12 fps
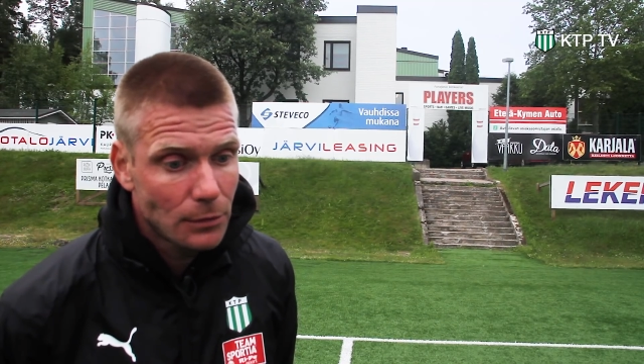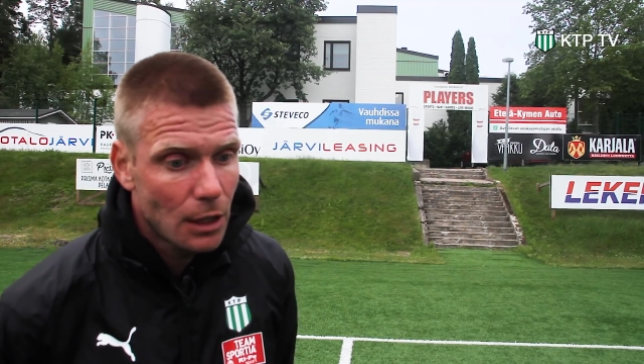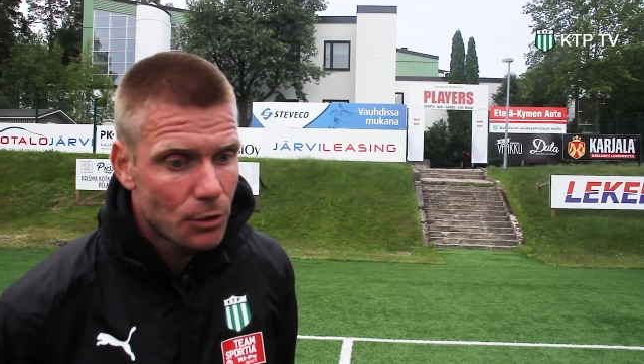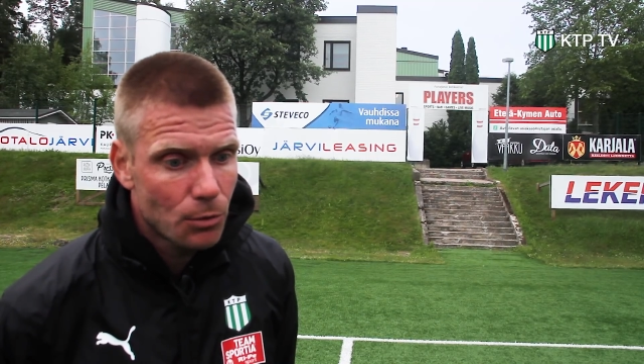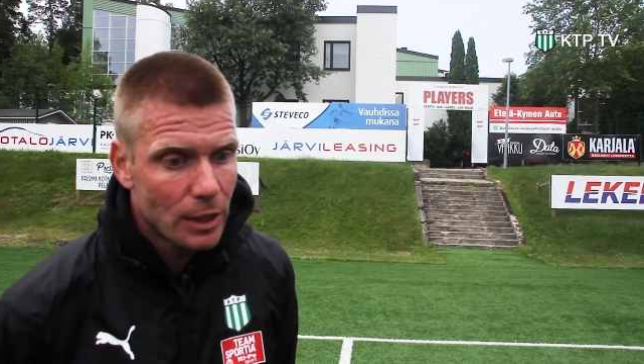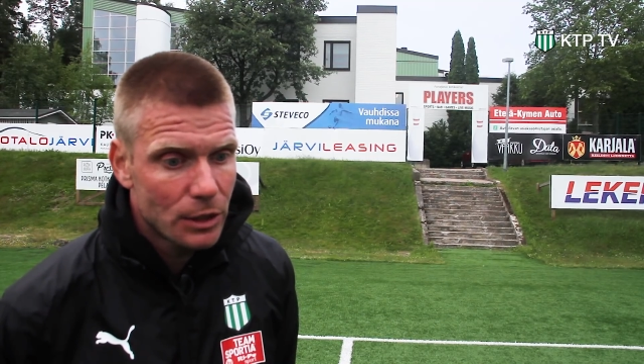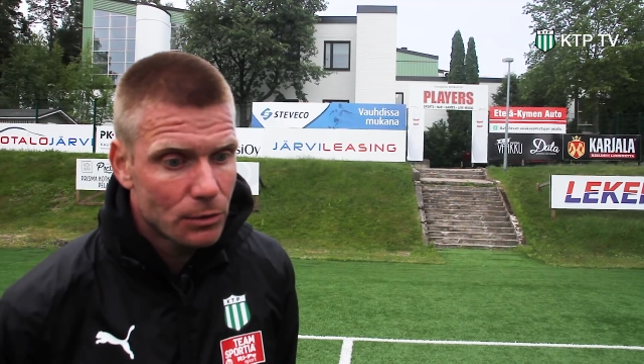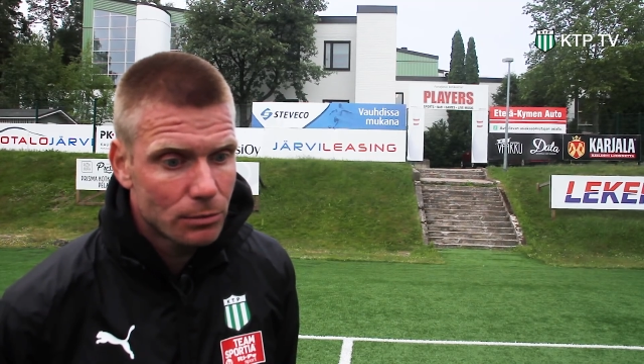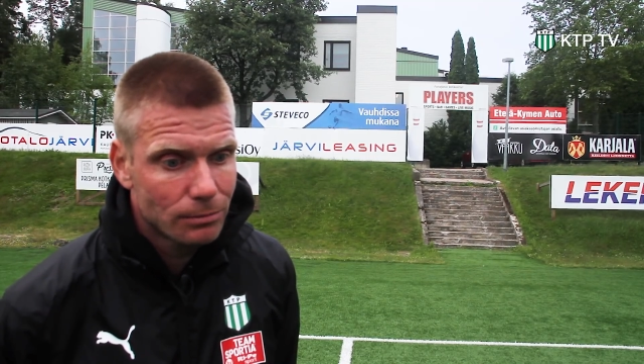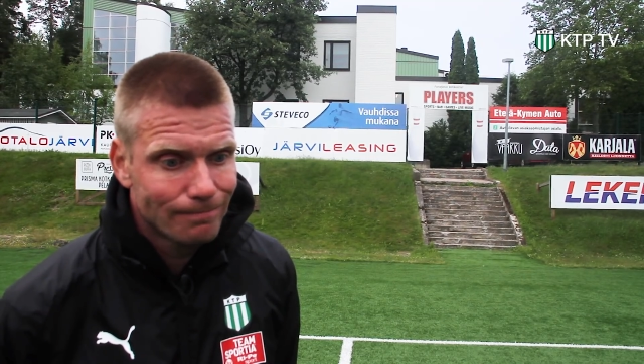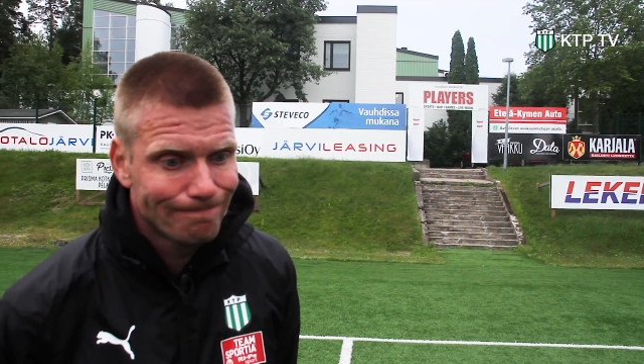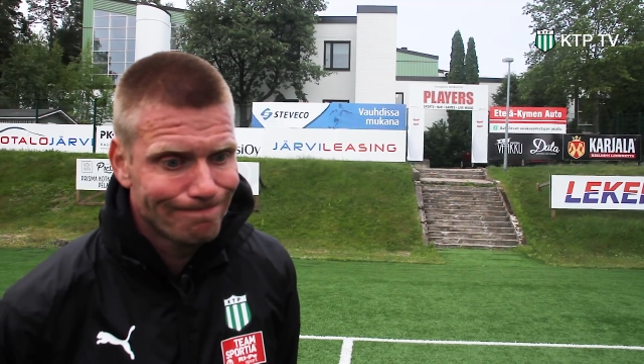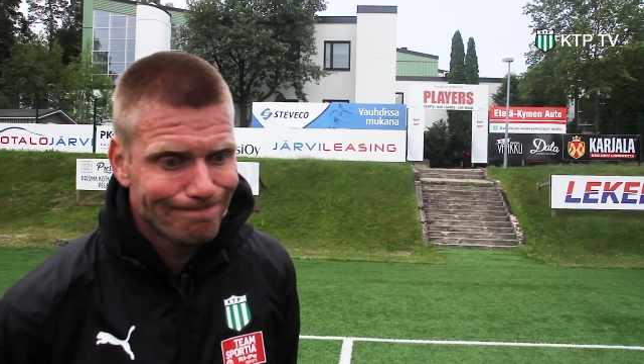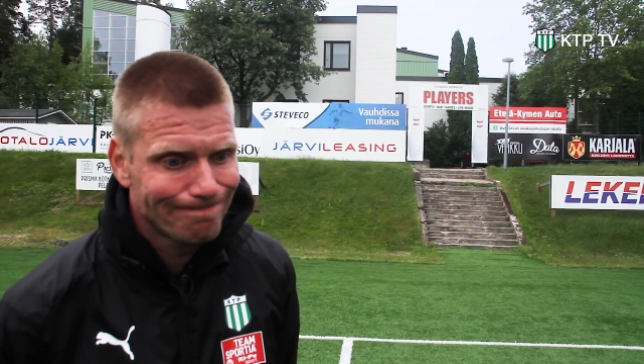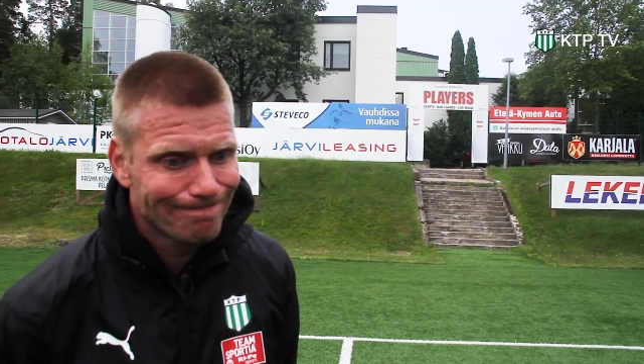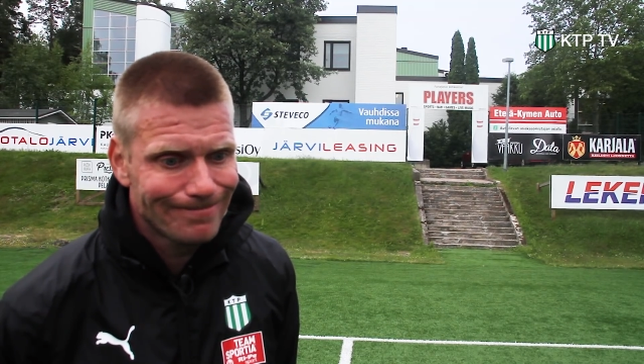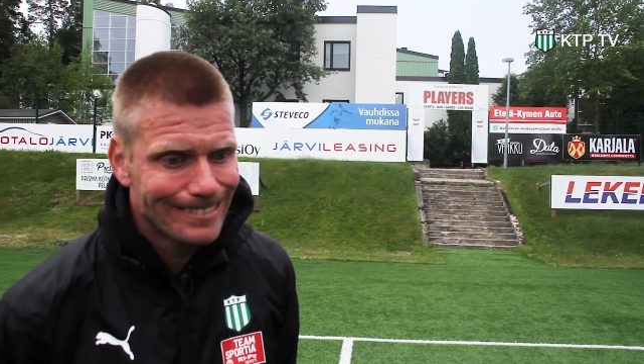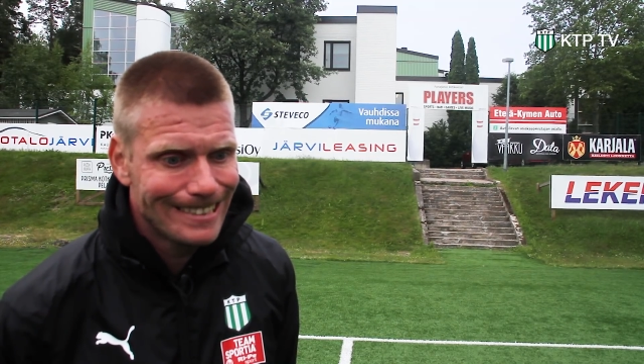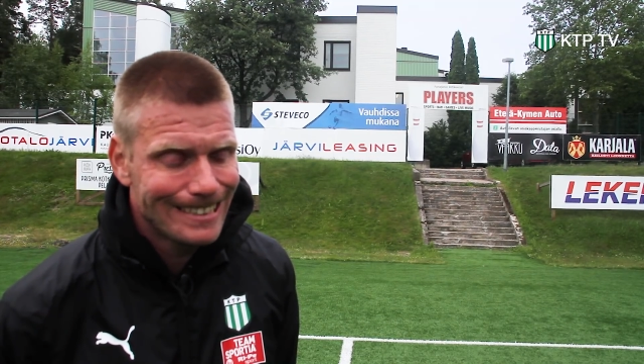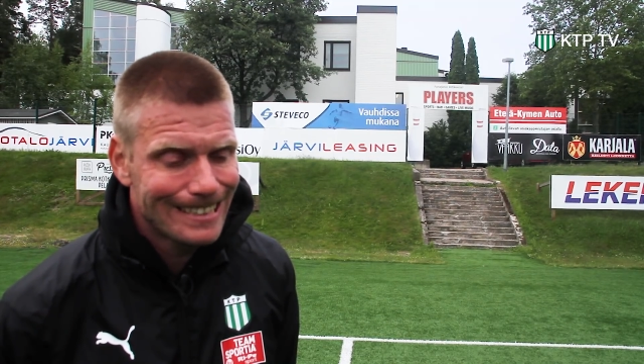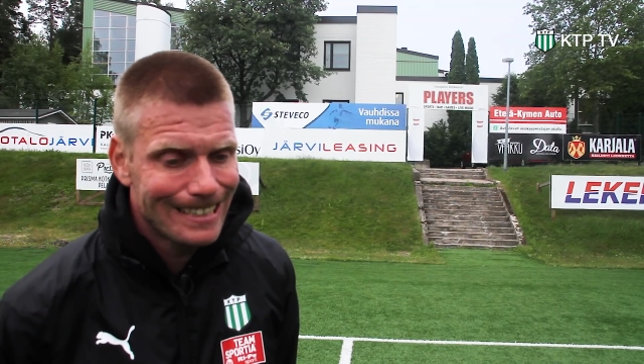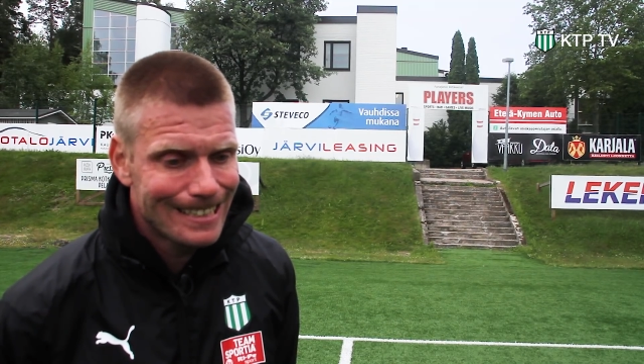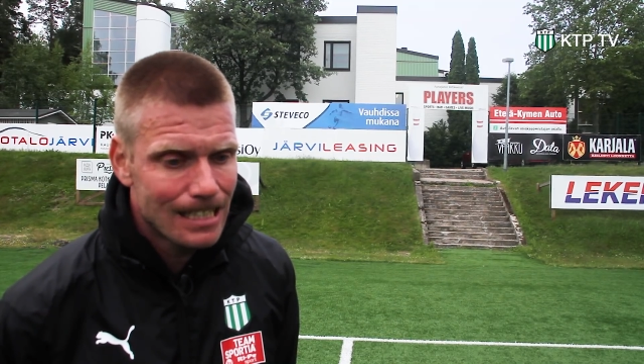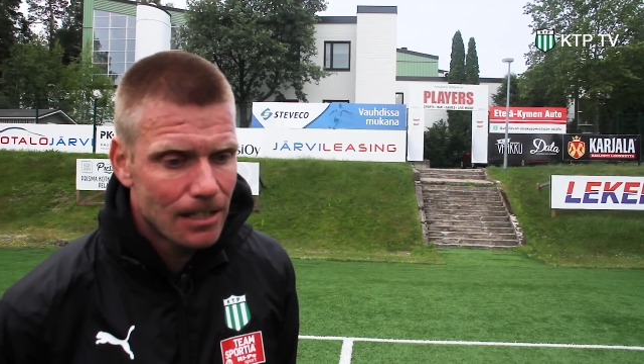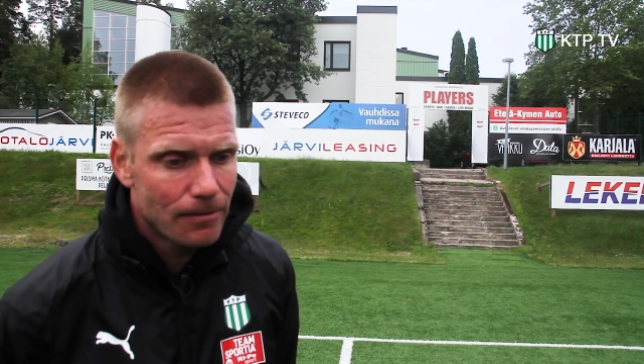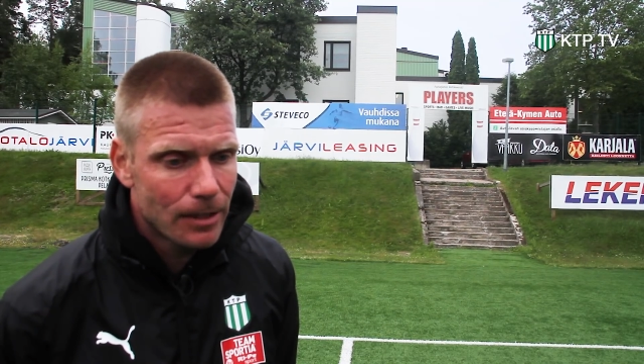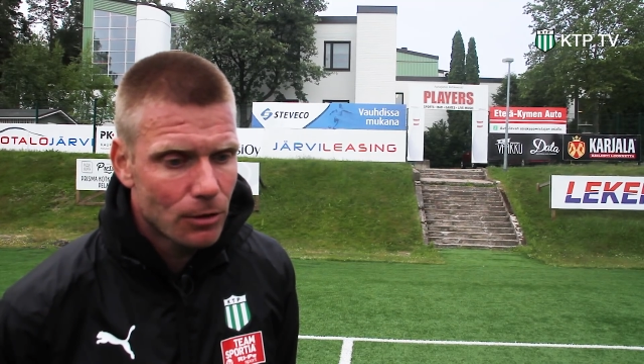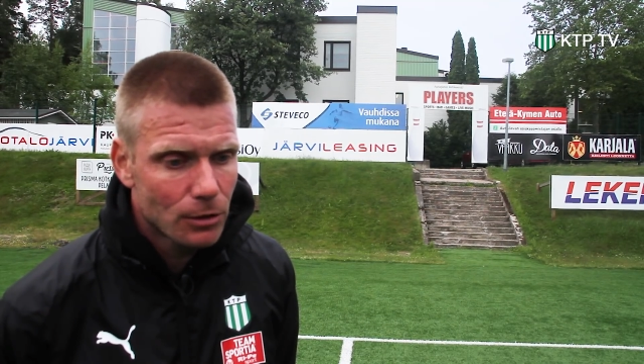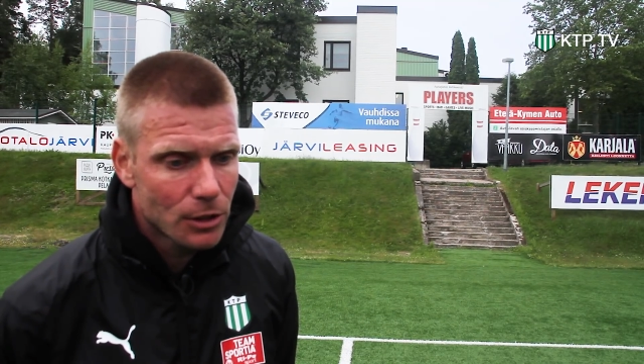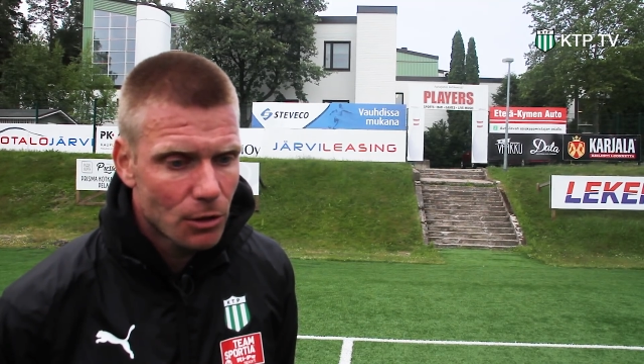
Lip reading: Otherwise, it's difficult.